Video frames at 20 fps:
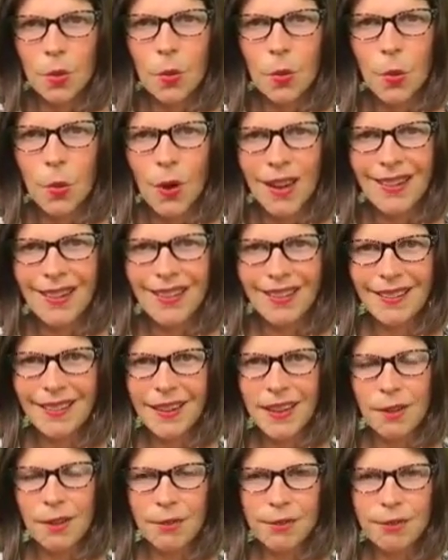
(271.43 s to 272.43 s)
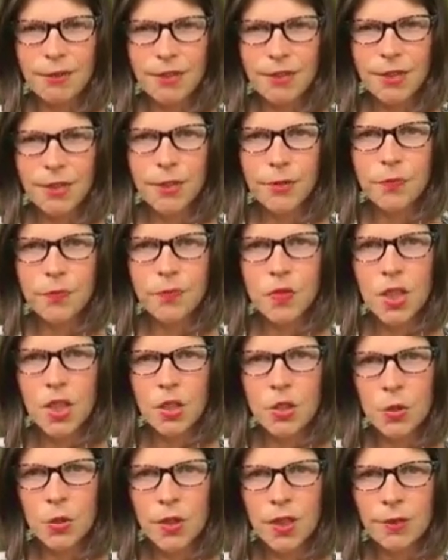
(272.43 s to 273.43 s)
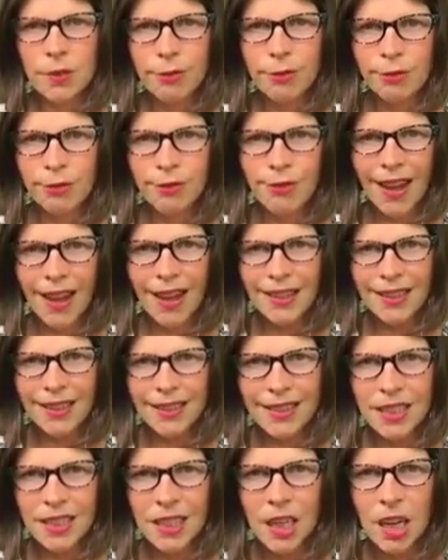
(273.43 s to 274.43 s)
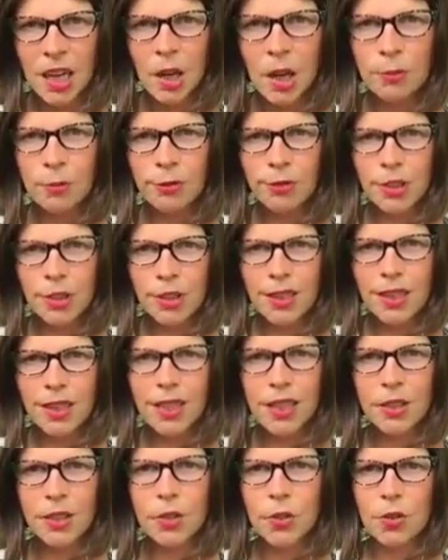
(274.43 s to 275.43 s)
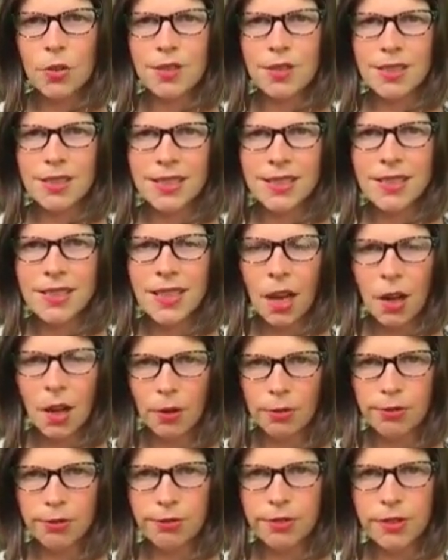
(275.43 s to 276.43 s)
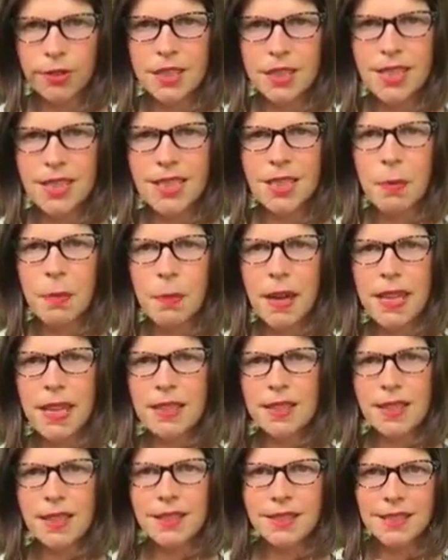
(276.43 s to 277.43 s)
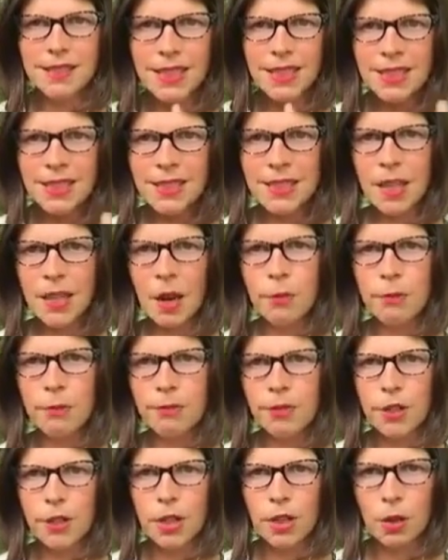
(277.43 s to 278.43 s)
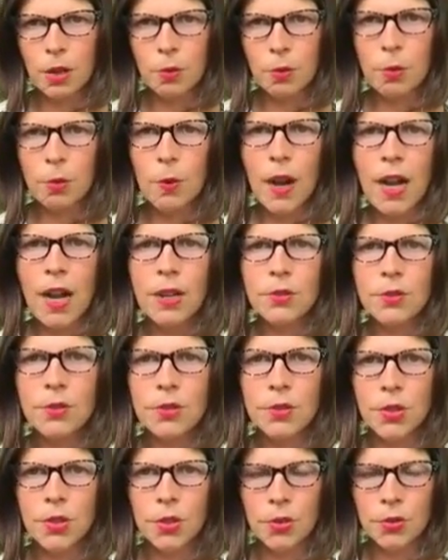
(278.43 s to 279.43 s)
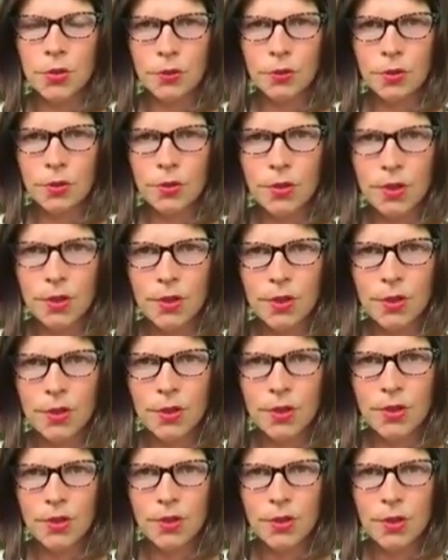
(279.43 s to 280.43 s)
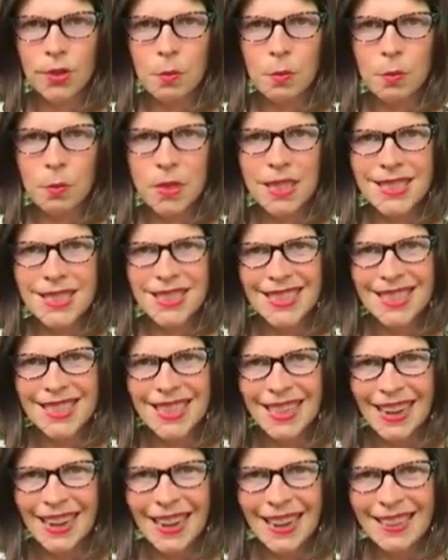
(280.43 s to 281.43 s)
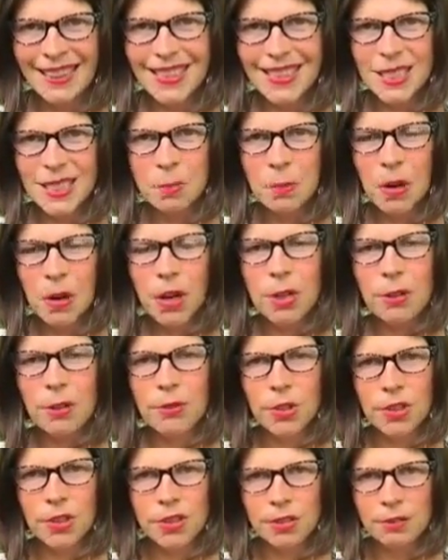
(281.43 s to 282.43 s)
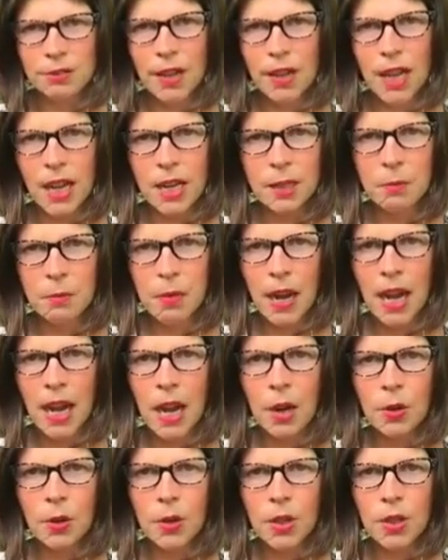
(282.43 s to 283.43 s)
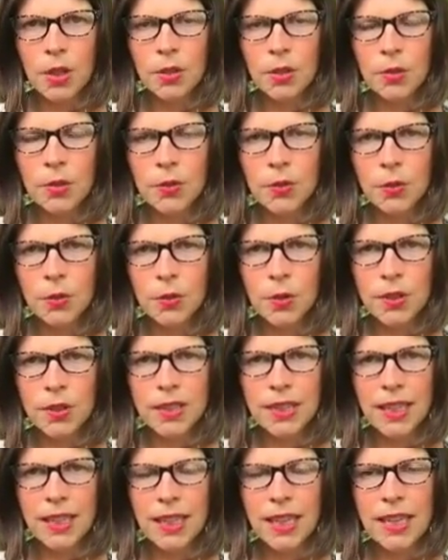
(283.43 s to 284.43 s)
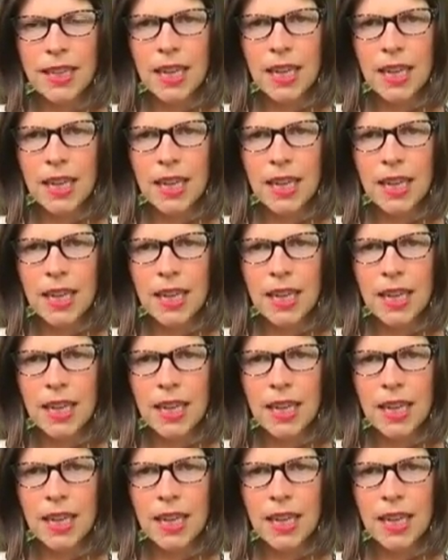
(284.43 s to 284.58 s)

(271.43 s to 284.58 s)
What if you could find comfort in yourself despite the discomfort around you? Because that is part of your divine power. The